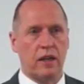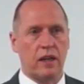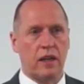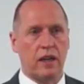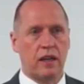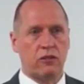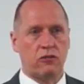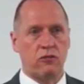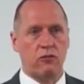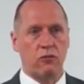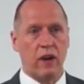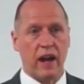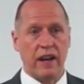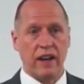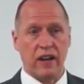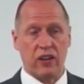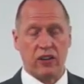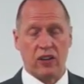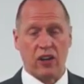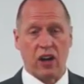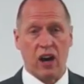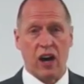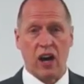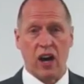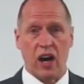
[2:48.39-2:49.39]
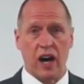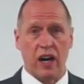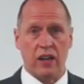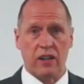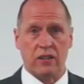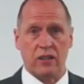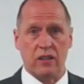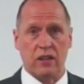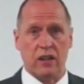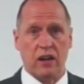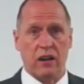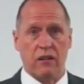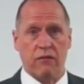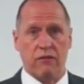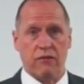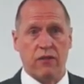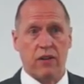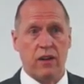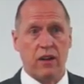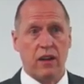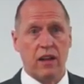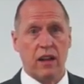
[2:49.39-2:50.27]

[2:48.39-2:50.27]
is right at the heart of